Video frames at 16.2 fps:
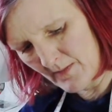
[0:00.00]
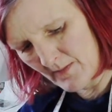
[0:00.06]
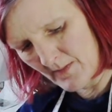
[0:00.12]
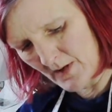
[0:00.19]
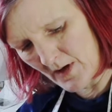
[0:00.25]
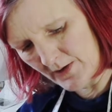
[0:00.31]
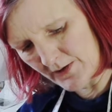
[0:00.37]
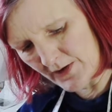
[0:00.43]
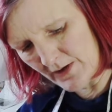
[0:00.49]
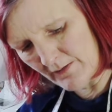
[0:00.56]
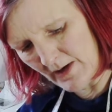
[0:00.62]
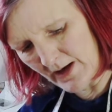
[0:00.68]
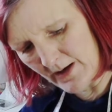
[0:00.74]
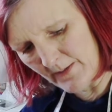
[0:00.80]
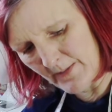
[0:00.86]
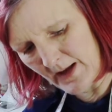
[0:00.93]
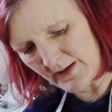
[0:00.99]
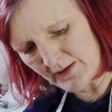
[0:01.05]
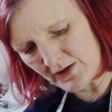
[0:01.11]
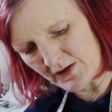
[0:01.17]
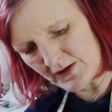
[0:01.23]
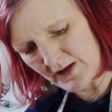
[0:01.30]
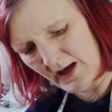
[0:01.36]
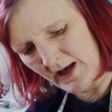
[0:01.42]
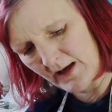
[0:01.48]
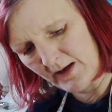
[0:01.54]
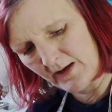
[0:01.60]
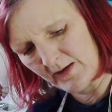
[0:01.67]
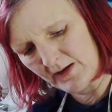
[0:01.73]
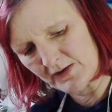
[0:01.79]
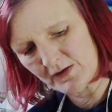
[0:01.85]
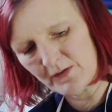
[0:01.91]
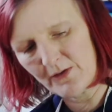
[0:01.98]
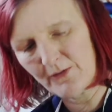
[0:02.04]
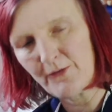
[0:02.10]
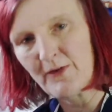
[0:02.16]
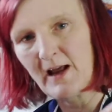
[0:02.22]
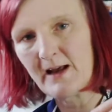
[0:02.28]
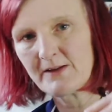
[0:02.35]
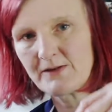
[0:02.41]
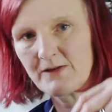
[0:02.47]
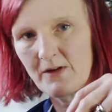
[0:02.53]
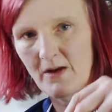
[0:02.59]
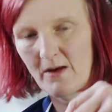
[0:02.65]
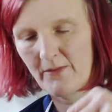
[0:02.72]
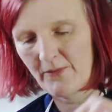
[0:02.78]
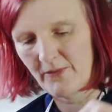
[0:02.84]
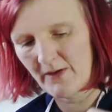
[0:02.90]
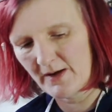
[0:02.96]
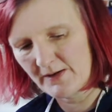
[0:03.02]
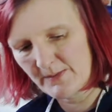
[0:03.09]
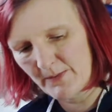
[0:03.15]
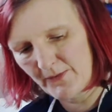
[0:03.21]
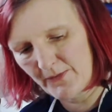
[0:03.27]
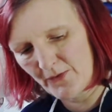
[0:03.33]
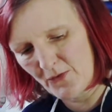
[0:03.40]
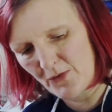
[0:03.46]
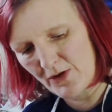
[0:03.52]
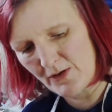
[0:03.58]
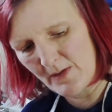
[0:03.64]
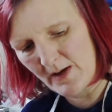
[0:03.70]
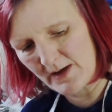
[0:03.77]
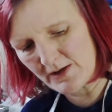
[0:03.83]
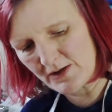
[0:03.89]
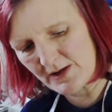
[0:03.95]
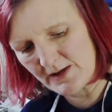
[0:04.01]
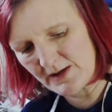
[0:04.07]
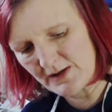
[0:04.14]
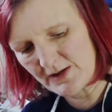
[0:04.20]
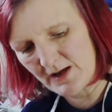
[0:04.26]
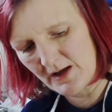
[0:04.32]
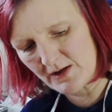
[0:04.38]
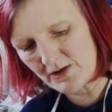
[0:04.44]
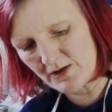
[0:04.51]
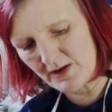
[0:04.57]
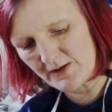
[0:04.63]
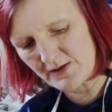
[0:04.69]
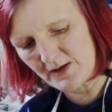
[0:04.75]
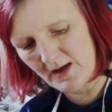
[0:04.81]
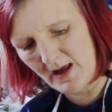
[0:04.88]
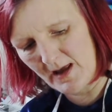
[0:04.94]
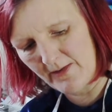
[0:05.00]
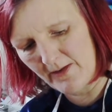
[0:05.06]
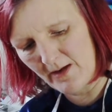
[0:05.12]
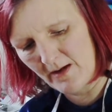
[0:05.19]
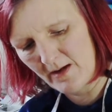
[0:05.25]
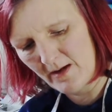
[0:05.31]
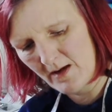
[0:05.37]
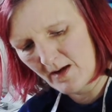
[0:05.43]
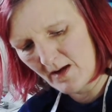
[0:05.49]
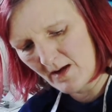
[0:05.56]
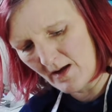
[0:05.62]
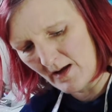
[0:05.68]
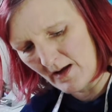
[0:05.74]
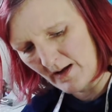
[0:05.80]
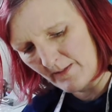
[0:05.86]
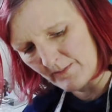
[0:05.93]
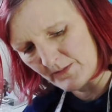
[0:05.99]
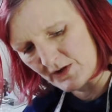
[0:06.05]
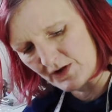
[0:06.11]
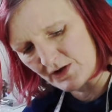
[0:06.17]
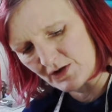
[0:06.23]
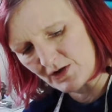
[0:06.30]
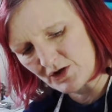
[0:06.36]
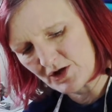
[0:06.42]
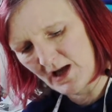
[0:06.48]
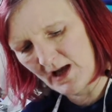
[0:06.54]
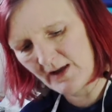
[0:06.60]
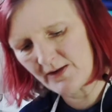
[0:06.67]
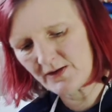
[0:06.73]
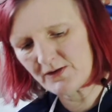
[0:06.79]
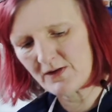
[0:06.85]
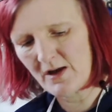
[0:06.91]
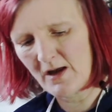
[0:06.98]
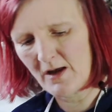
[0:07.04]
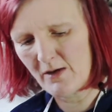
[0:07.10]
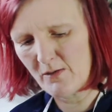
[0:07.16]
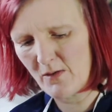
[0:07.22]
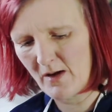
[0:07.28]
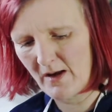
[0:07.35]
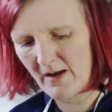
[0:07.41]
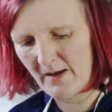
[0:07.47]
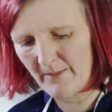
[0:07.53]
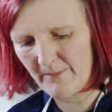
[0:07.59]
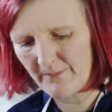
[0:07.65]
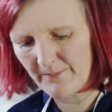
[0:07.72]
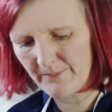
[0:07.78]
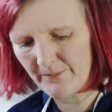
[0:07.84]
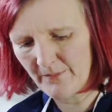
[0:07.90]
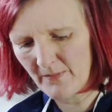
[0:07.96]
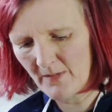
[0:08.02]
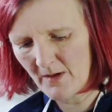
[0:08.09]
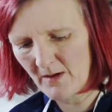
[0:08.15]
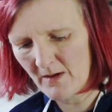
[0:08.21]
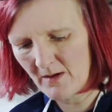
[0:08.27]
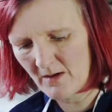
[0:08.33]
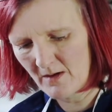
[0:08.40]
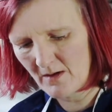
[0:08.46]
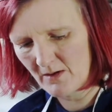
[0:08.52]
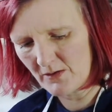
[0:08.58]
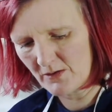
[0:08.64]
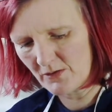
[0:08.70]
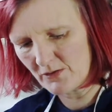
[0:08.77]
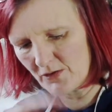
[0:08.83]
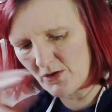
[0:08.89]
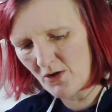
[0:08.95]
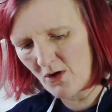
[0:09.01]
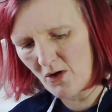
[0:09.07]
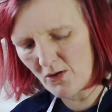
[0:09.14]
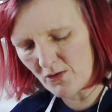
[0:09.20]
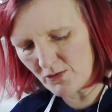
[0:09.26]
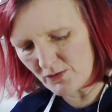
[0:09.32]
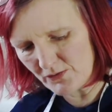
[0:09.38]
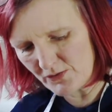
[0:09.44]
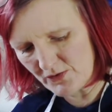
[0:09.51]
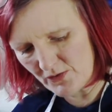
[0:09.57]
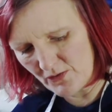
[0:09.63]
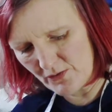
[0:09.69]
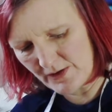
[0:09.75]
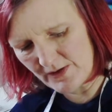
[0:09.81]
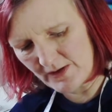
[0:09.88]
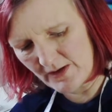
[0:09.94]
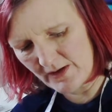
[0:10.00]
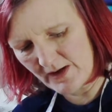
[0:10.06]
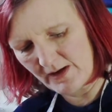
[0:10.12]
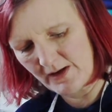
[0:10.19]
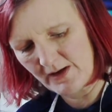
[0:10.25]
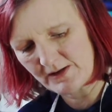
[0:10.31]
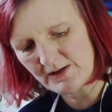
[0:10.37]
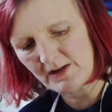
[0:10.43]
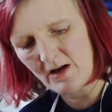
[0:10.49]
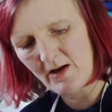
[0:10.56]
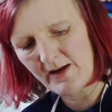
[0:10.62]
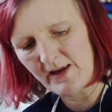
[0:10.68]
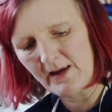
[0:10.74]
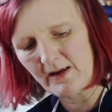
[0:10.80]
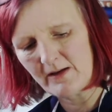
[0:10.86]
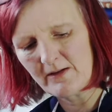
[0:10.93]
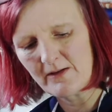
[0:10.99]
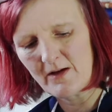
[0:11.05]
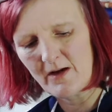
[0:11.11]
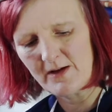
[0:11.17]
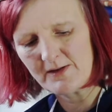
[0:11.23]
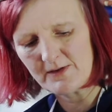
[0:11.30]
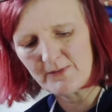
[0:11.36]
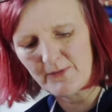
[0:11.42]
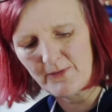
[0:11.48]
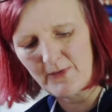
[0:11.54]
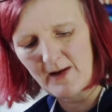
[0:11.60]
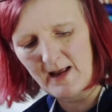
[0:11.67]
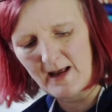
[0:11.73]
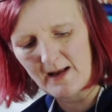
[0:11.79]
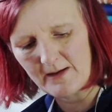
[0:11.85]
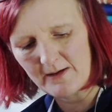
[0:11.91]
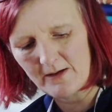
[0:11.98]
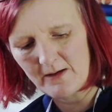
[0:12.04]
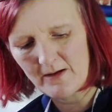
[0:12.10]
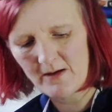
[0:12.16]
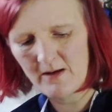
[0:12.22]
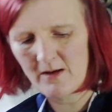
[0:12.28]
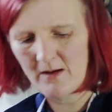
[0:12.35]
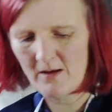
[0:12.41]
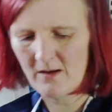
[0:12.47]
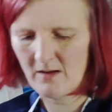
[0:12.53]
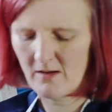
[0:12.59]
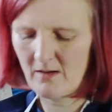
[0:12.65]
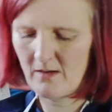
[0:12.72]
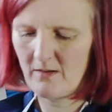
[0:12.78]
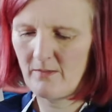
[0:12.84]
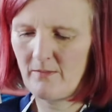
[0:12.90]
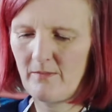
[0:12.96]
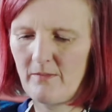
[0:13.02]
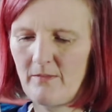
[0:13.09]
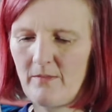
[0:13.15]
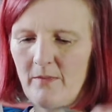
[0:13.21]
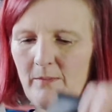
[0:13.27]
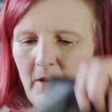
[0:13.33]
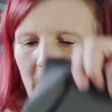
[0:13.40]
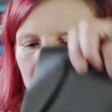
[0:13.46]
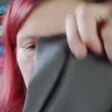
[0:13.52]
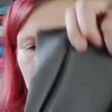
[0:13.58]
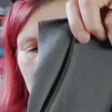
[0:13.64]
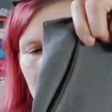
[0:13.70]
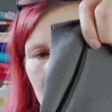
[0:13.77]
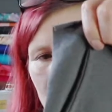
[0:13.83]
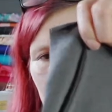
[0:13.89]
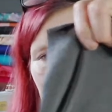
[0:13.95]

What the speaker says: I do recommend just taking this to a flat surface before you actually stitch this together, just to check there's no sort of cockles or it's lying nice and flat. But basically